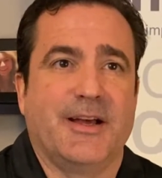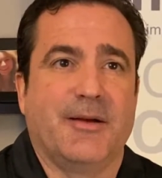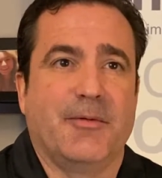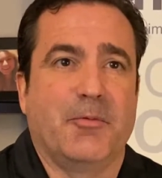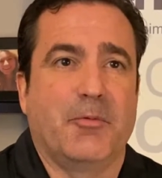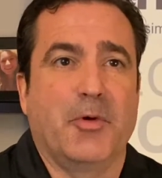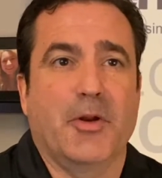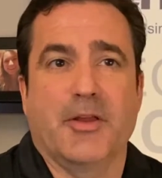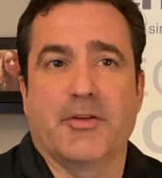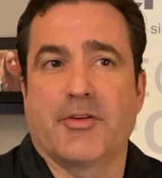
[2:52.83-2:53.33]

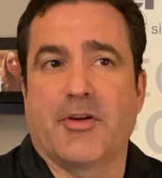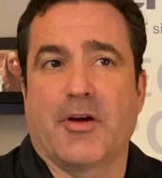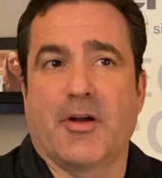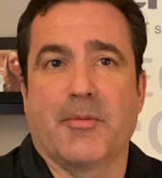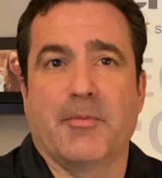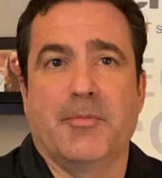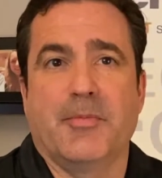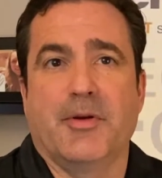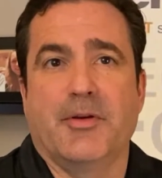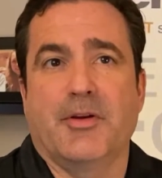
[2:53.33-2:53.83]
Really, it's
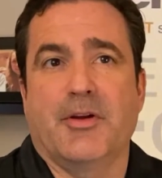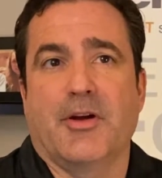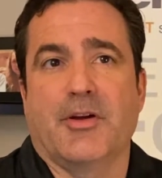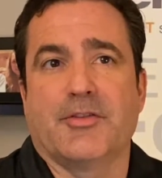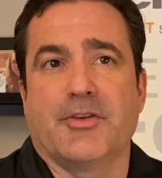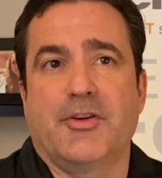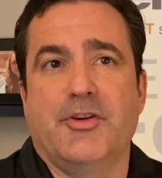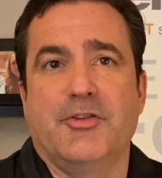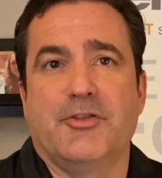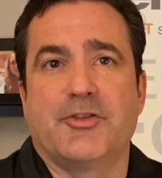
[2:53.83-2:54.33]
caused a
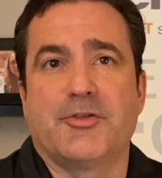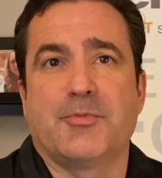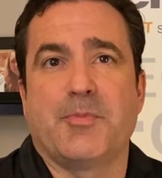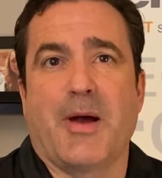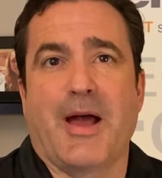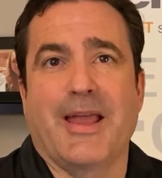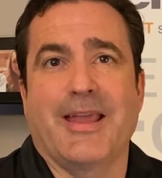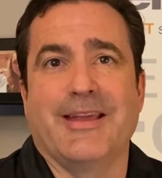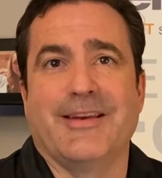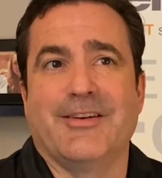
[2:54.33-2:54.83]
huge
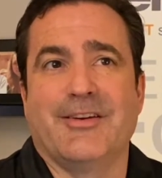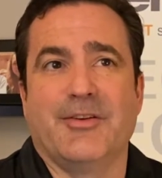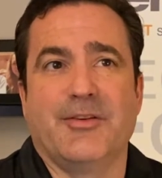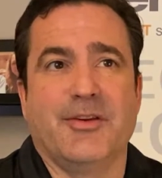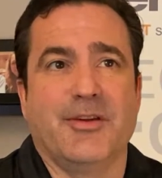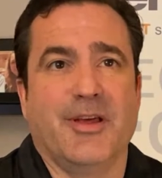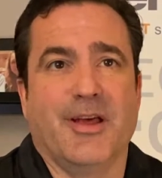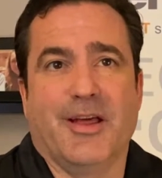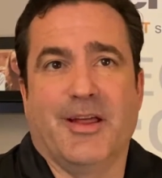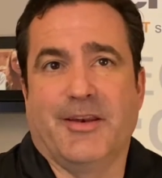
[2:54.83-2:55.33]
spike in
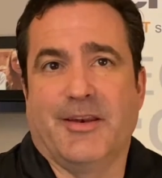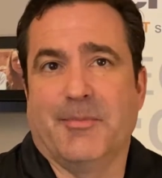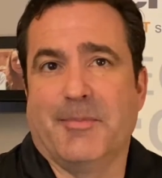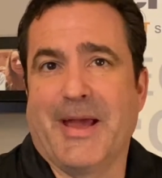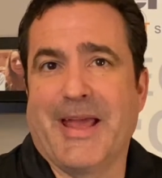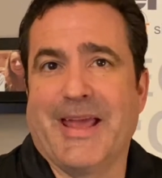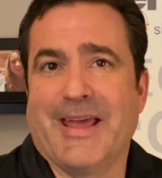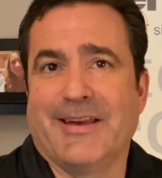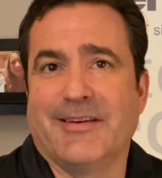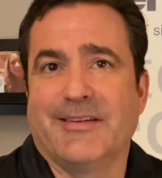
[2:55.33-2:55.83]

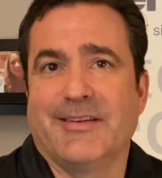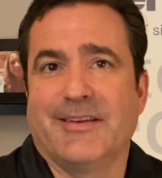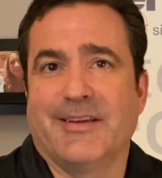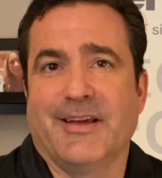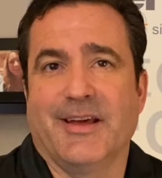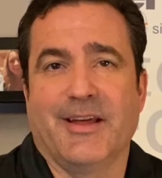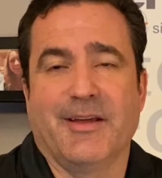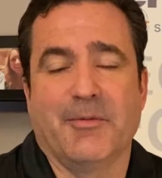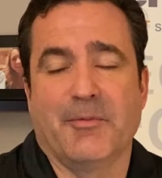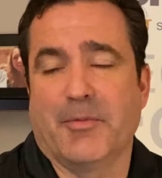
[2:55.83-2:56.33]
demand.
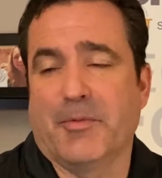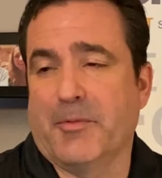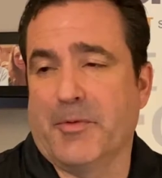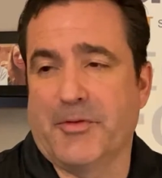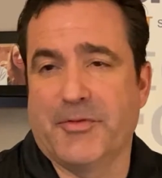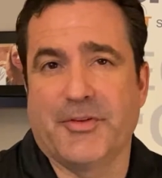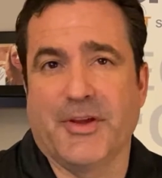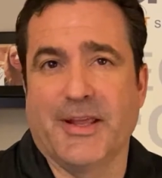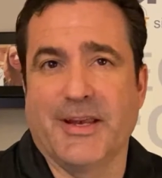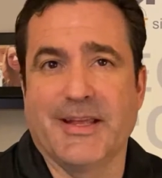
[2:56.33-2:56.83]
We've
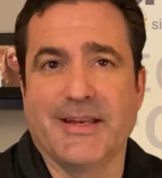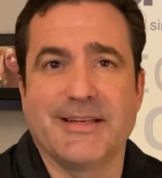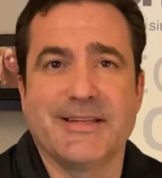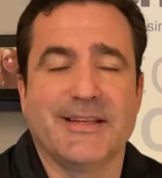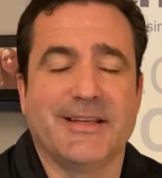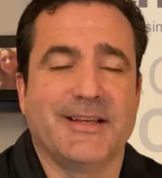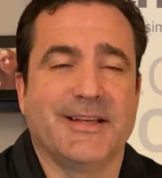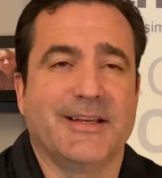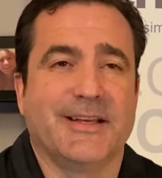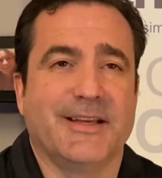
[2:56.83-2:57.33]
seen it,
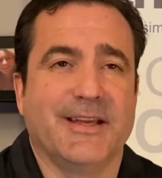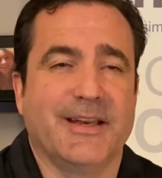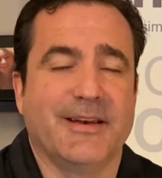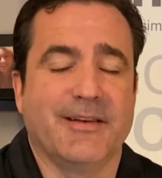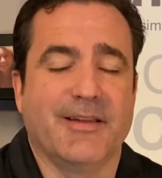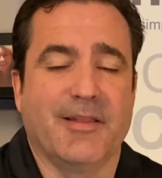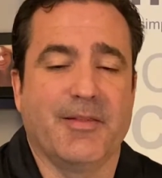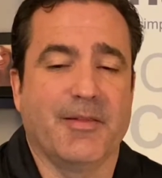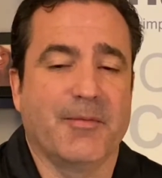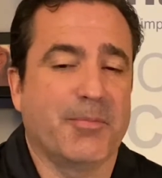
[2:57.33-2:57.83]
and
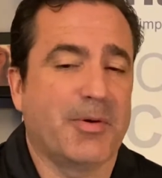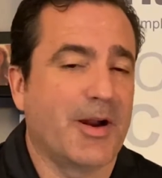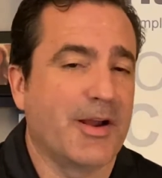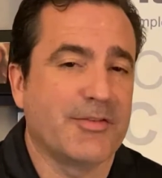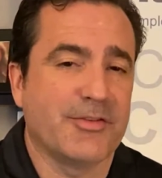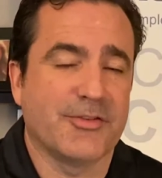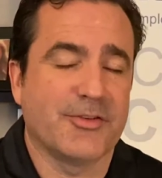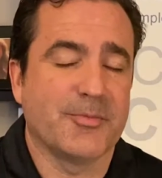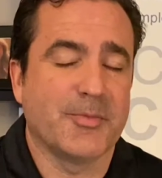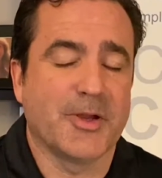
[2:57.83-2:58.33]
the
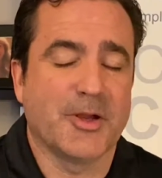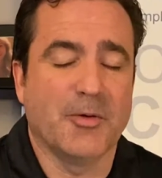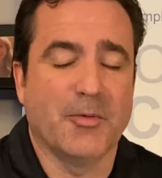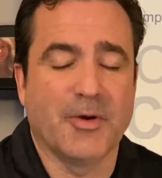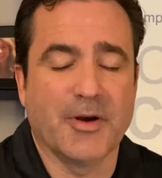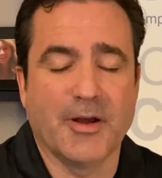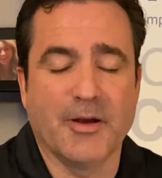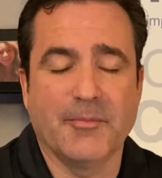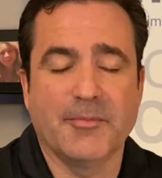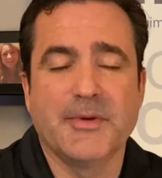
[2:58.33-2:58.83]
prices have been
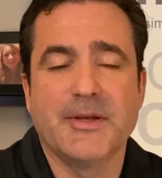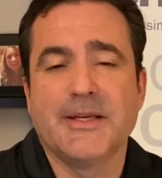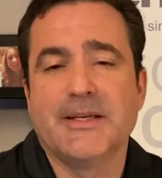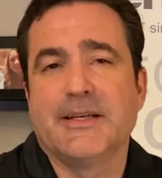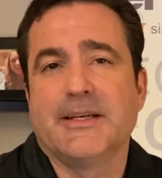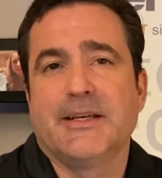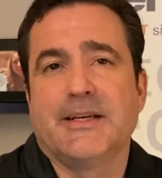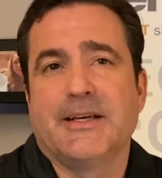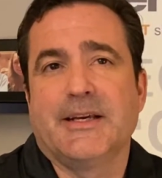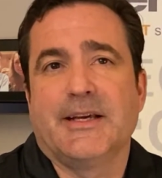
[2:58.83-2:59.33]
going up.
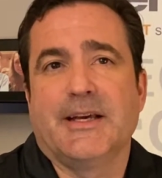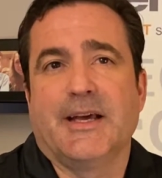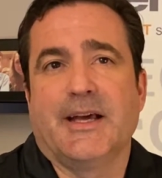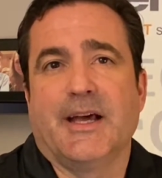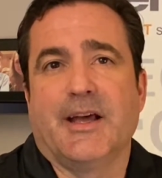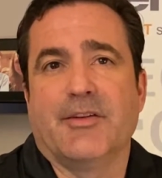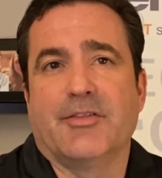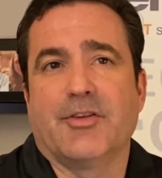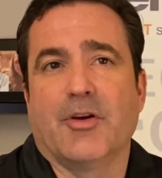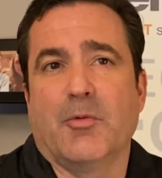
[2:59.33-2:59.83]

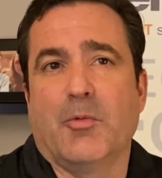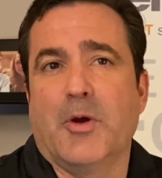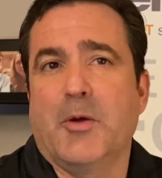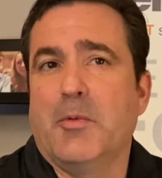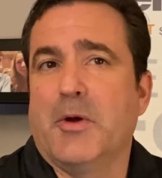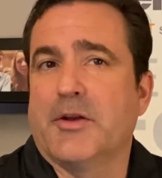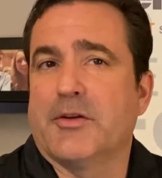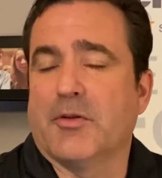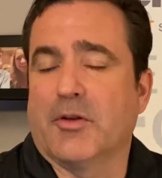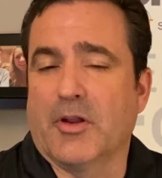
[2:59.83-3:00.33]
So we
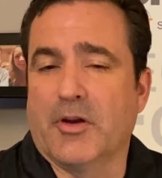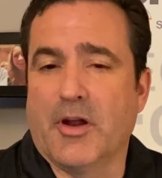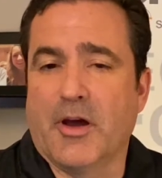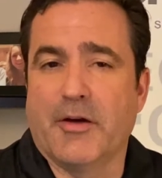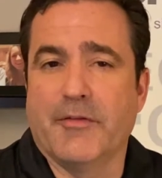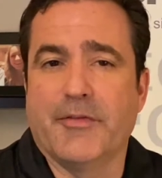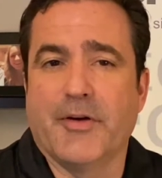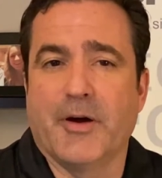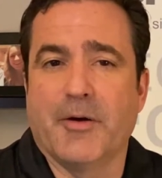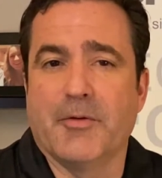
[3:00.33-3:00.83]
went to
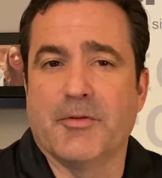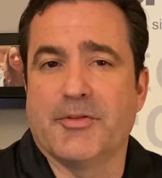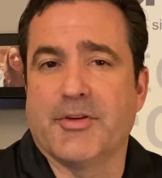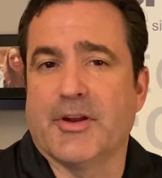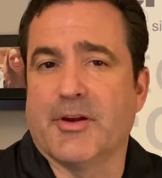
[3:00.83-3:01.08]
Lenovo and said,